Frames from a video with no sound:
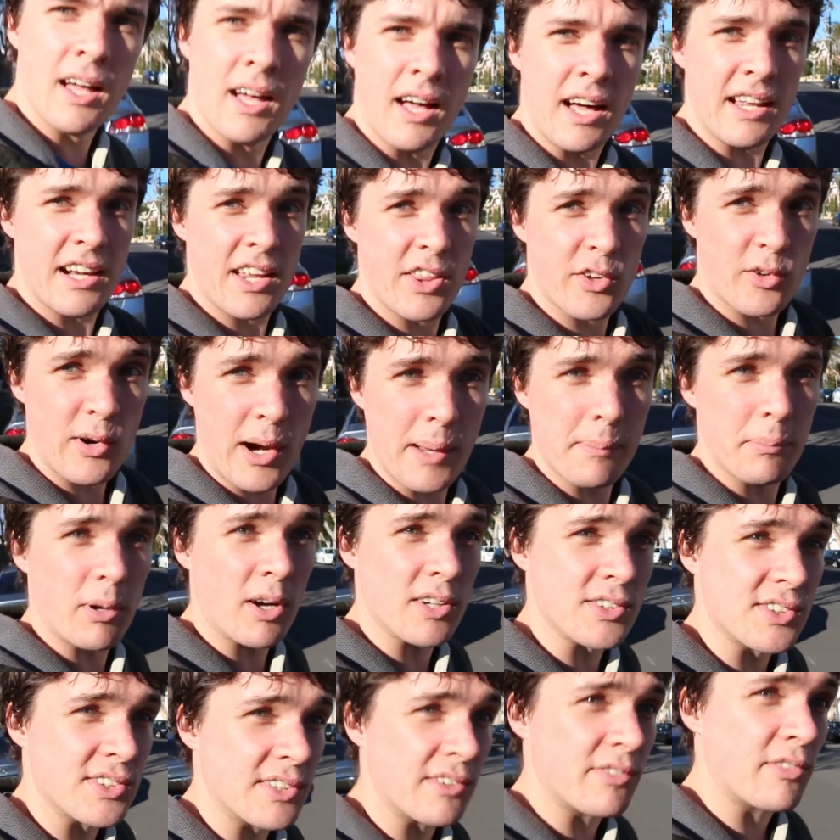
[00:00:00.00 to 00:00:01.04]
Another great
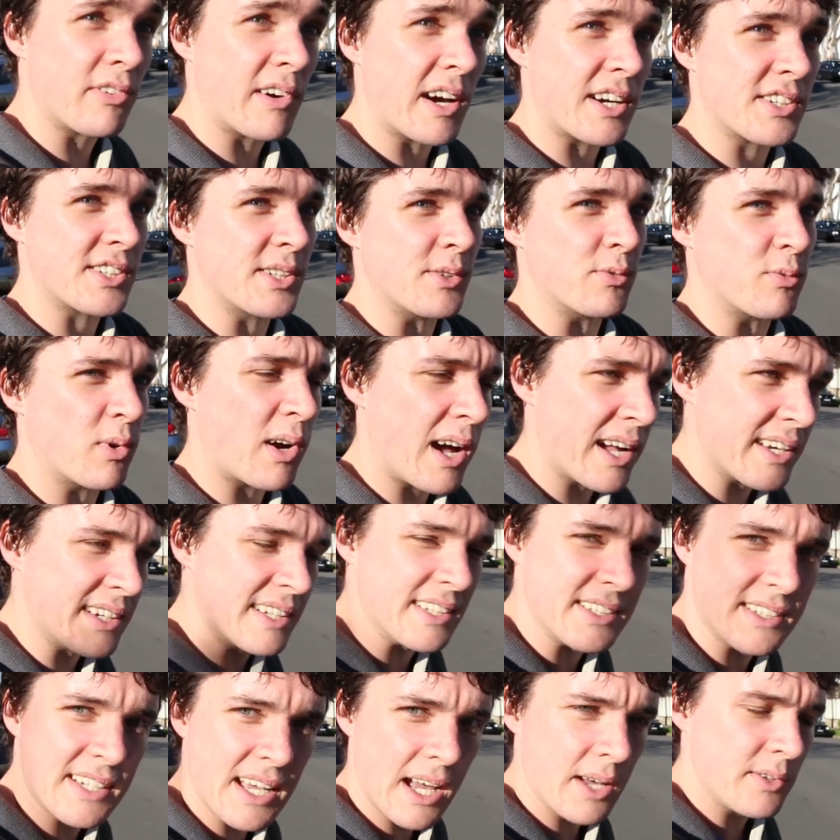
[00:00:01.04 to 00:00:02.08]
positive for actually
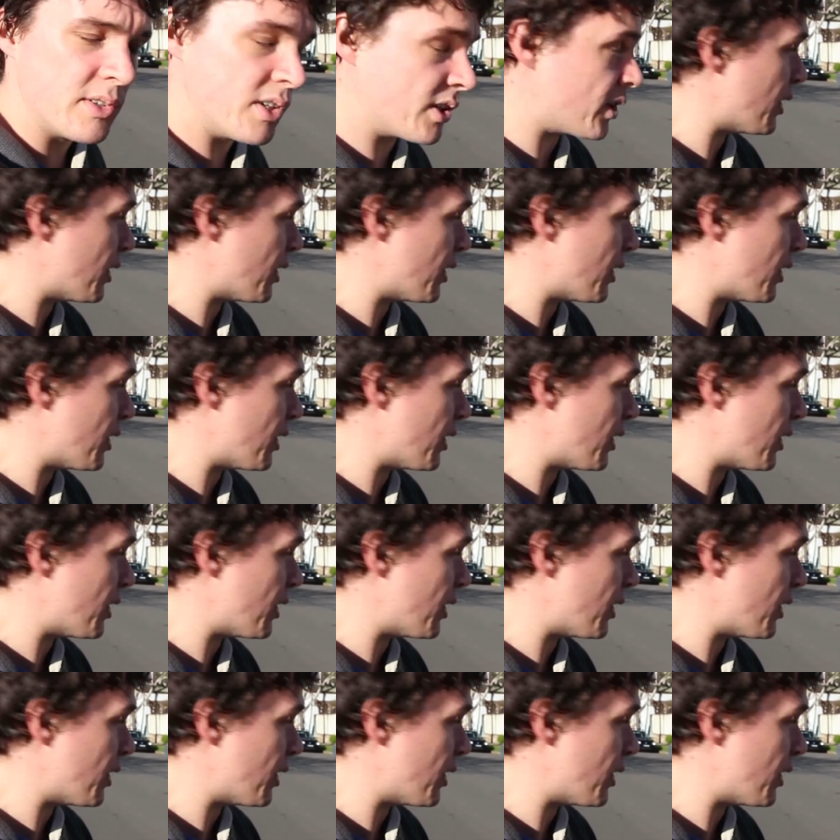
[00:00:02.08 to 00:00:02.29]
writing down your